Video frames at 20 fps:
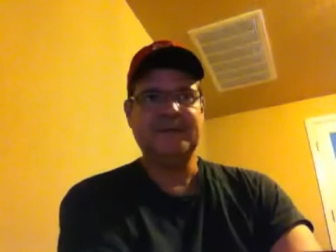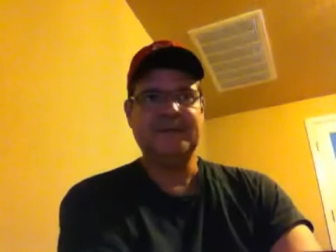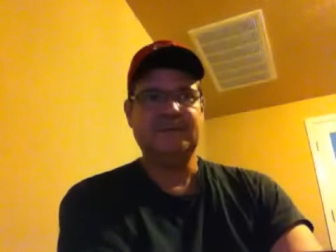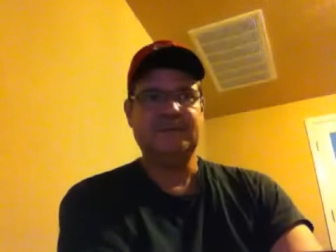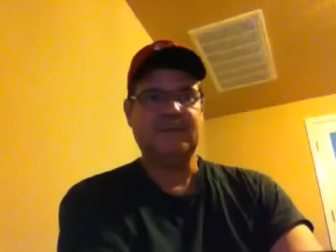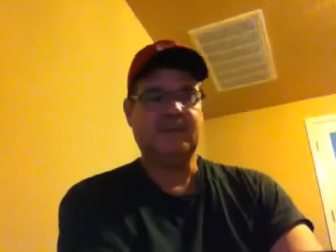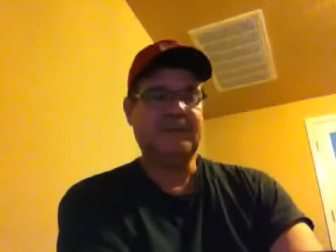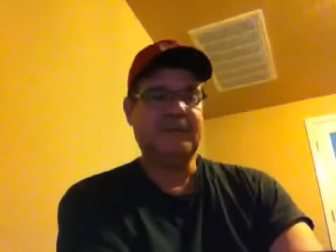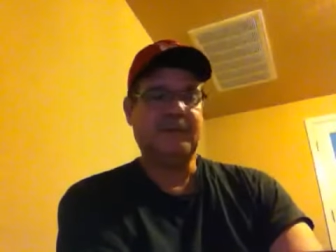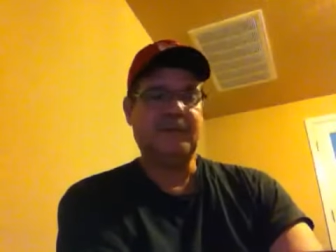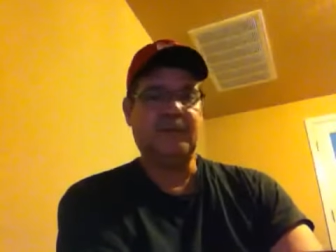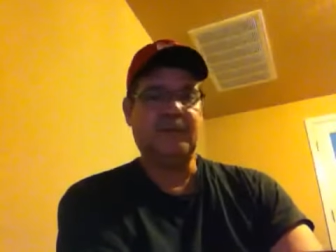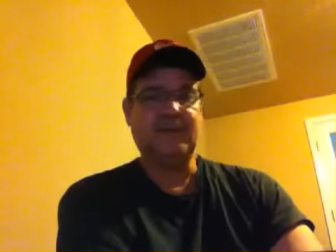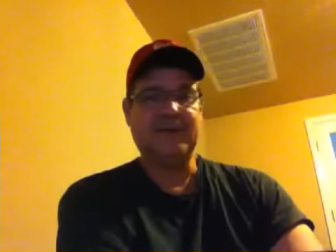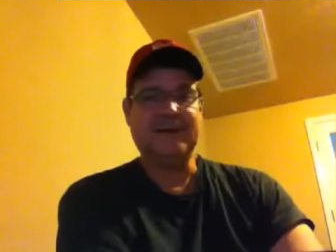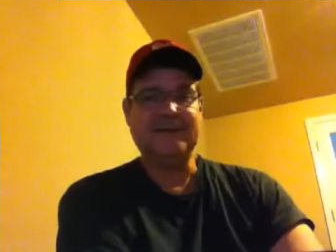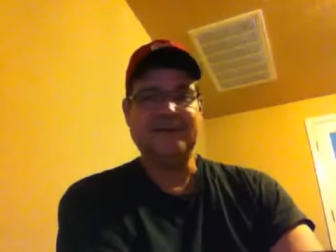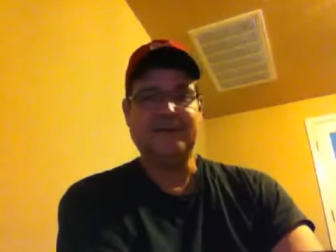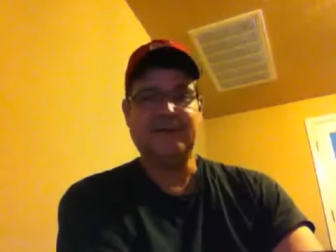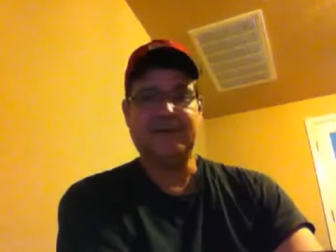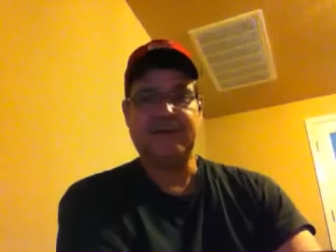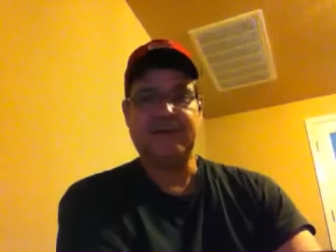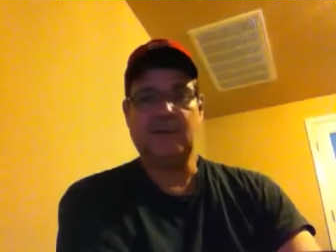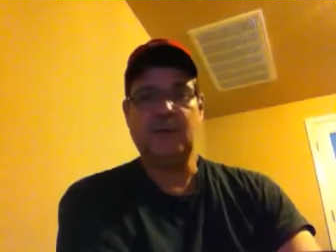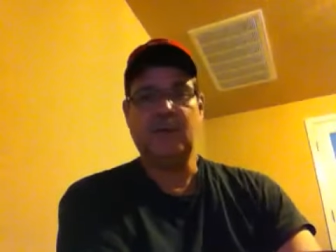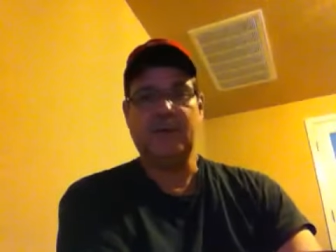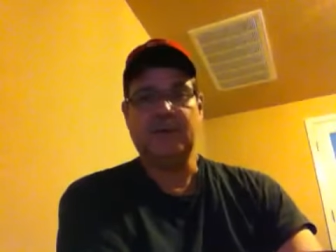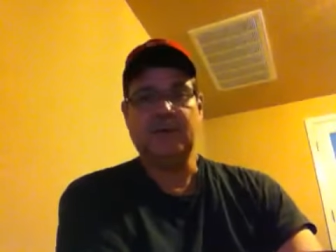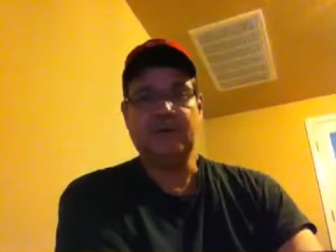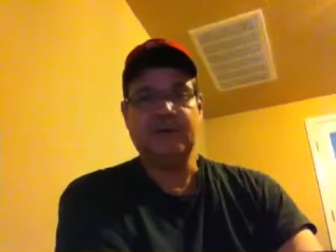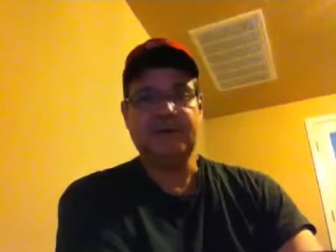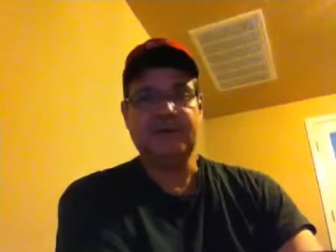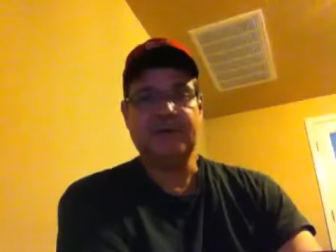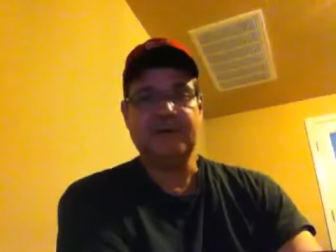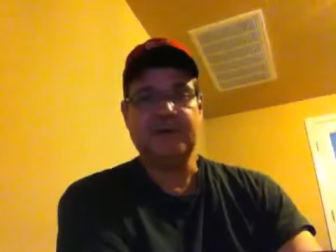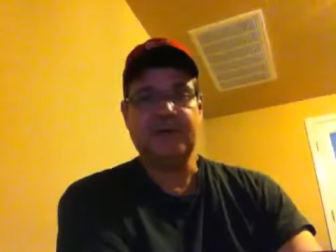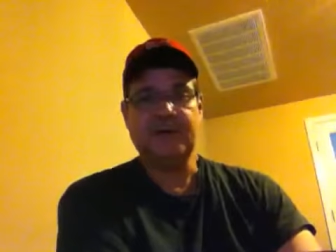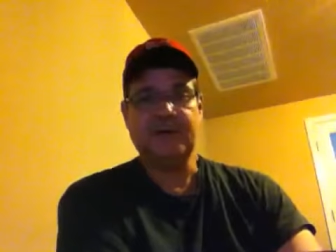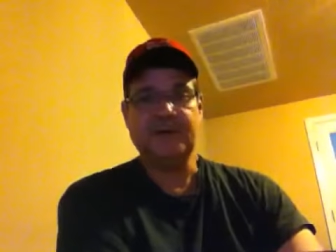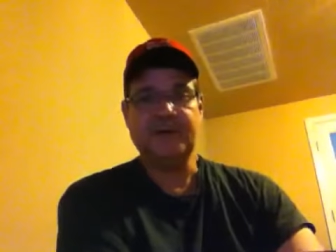Some people might say, well, if
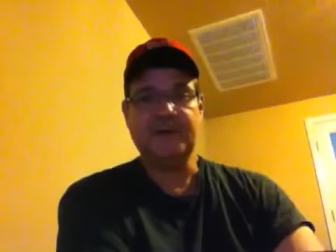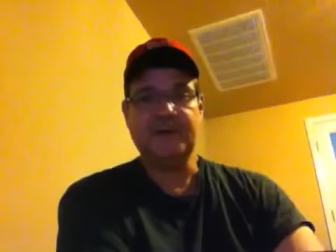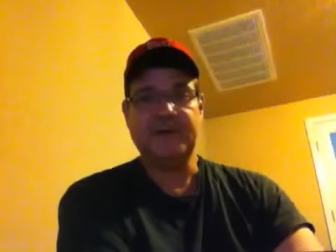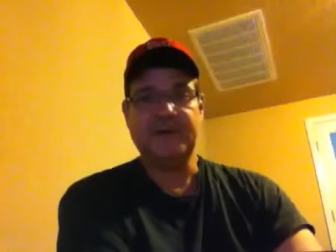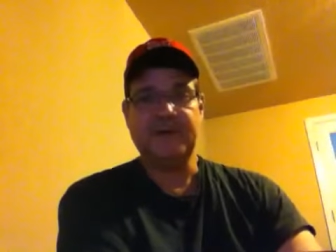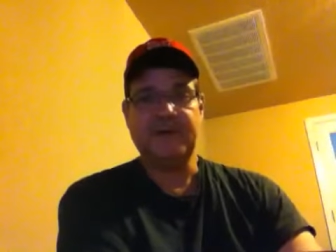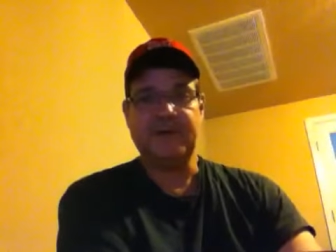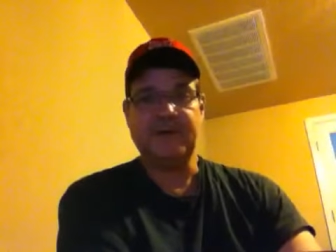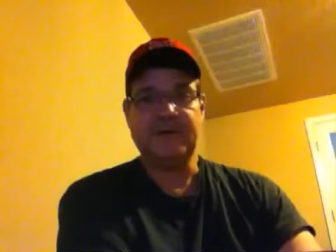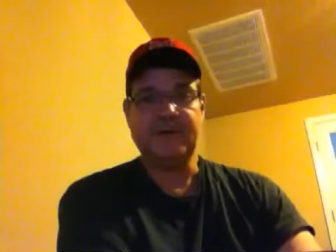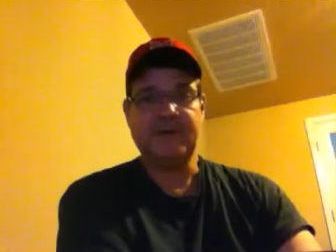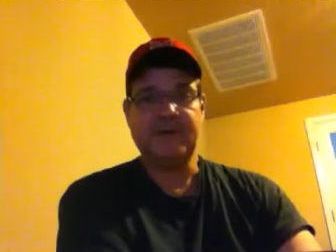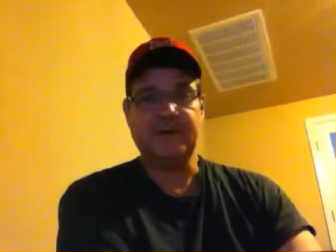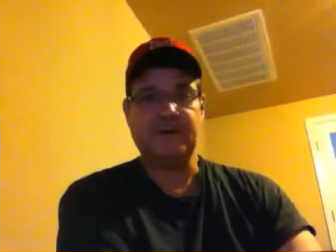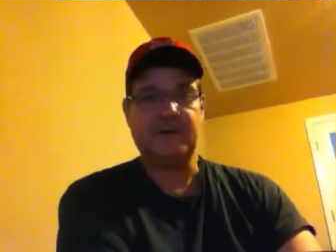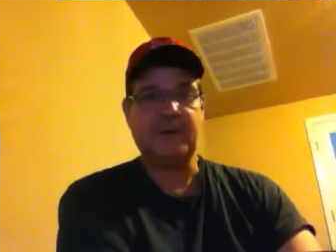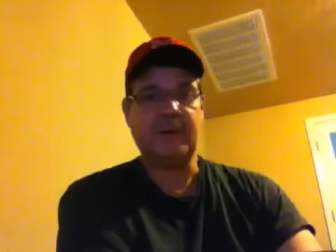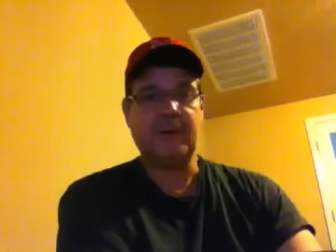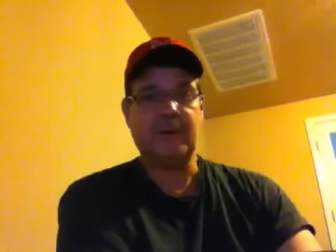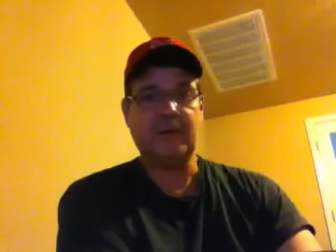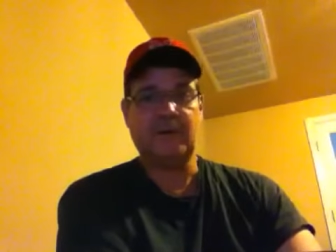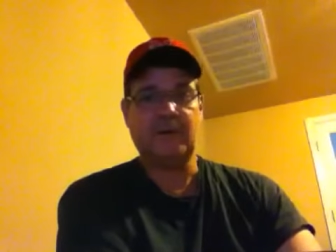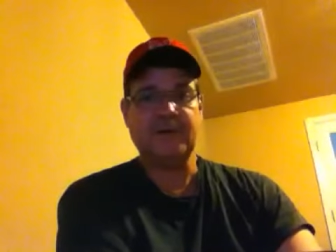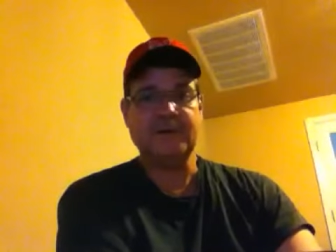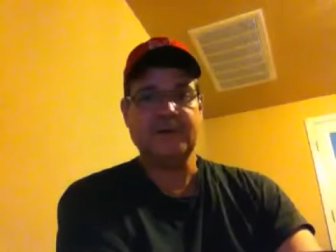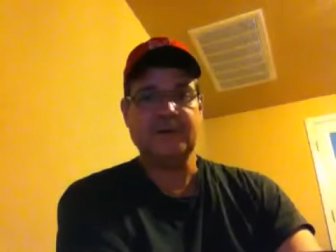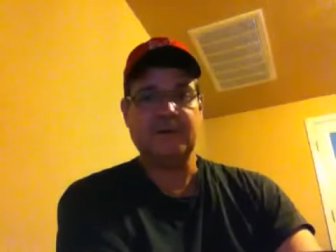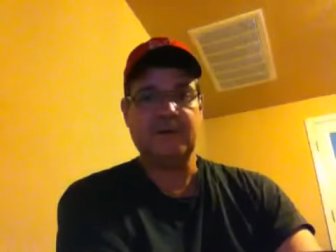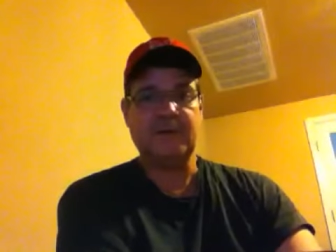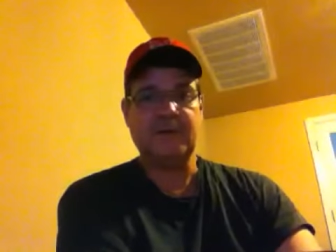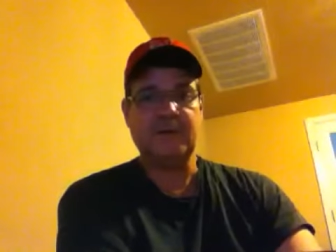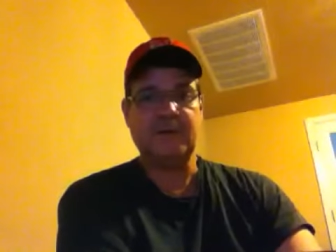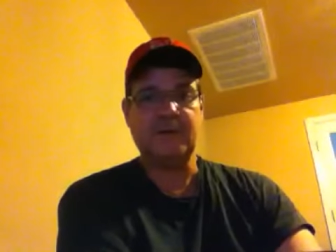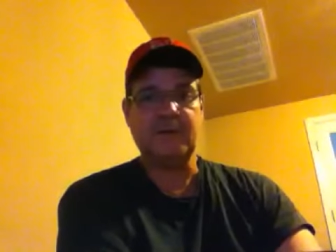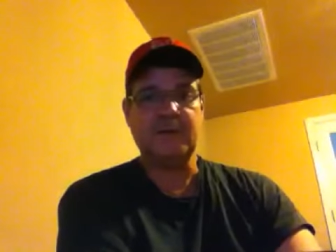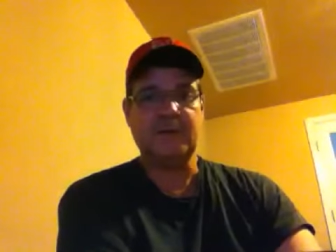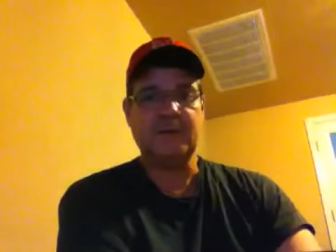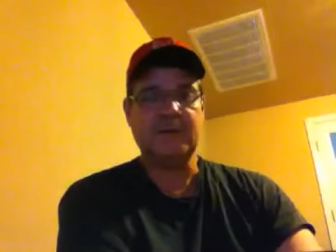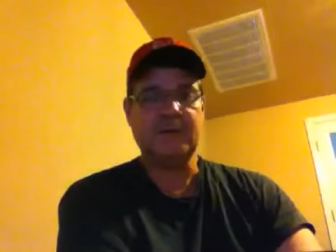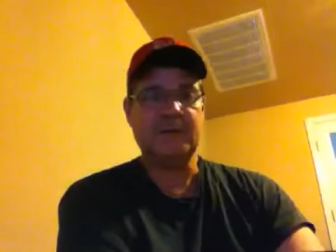you're not doing anything wrong, what's the
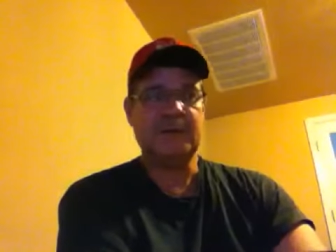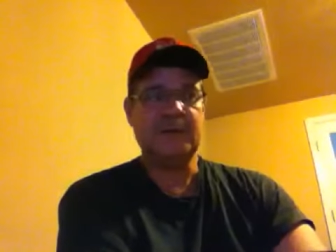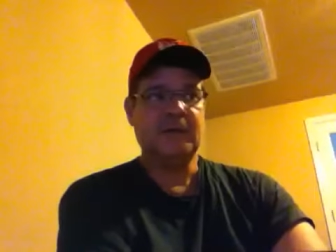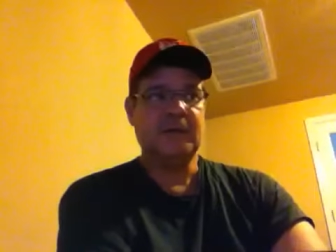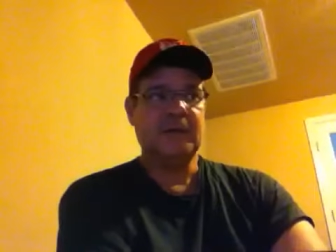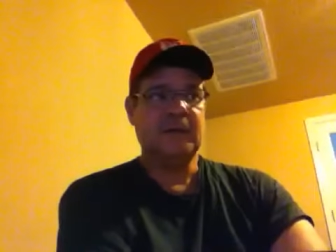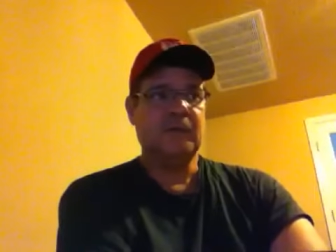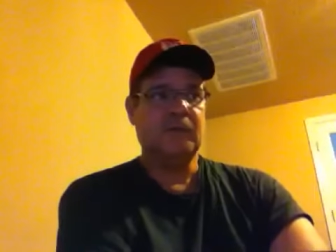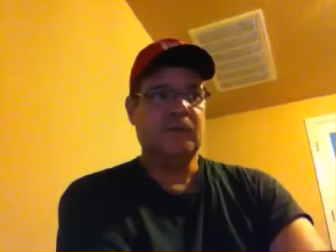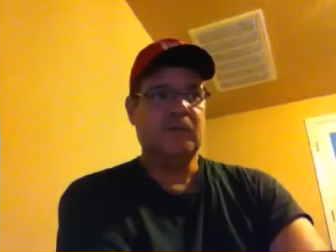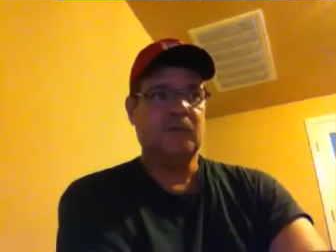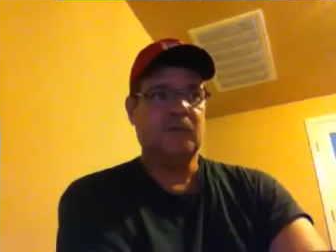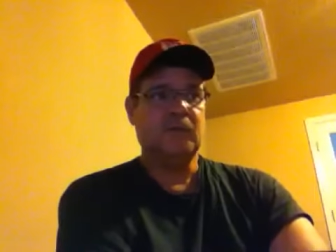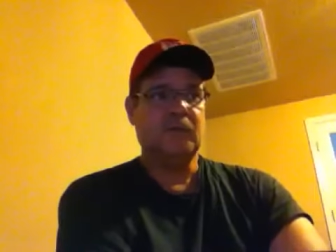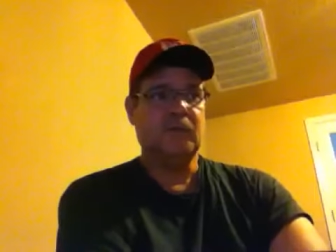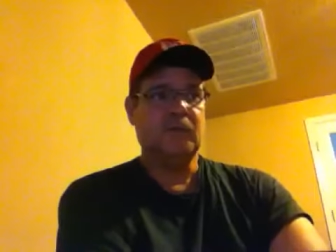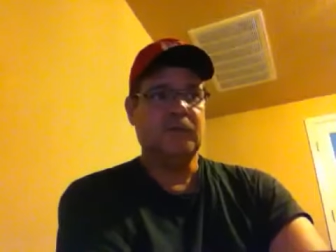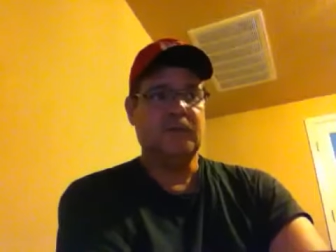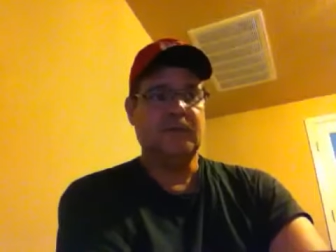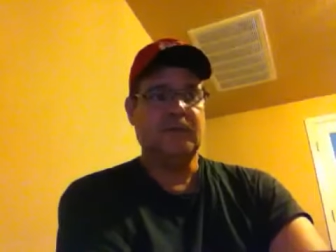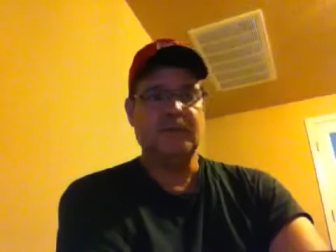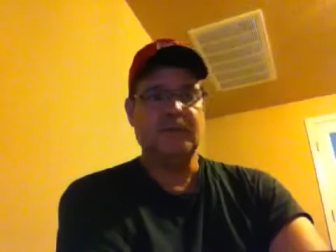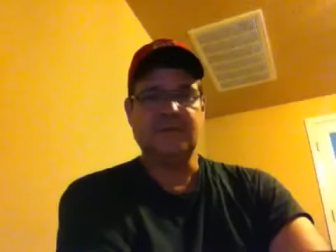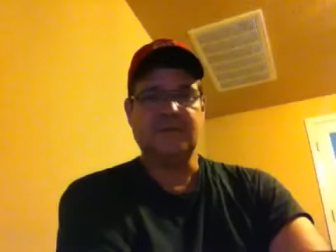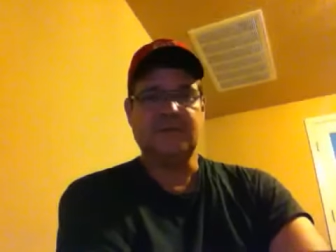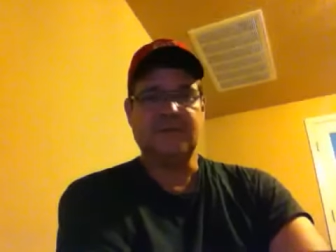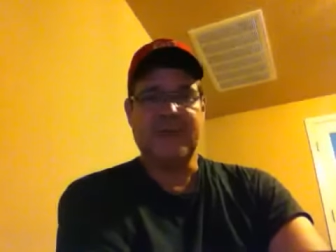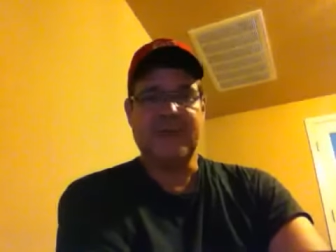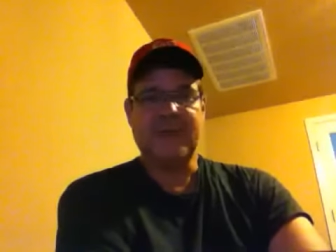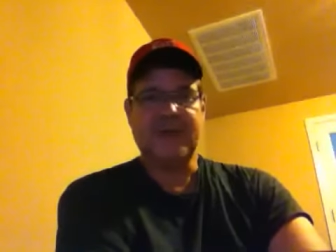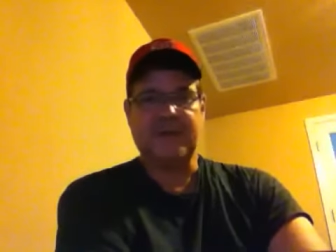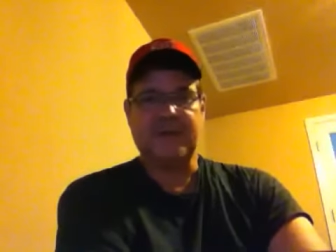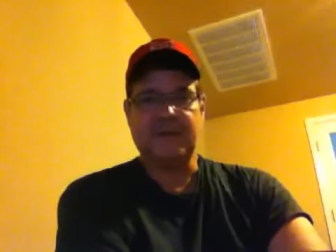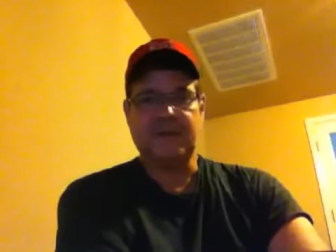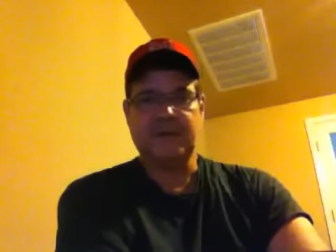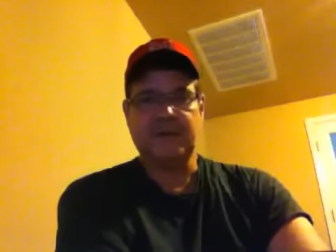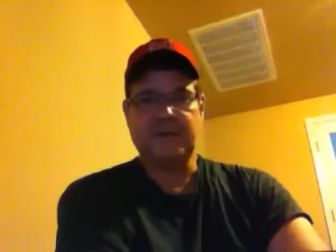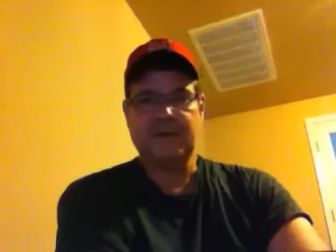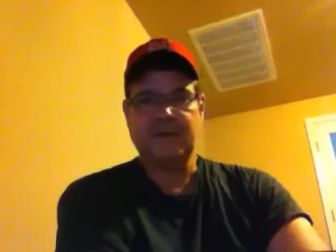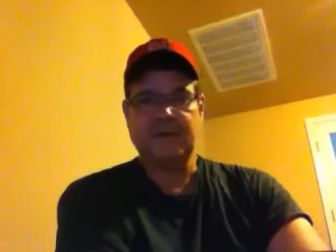harm? It doesn't
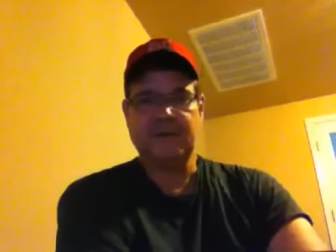matter.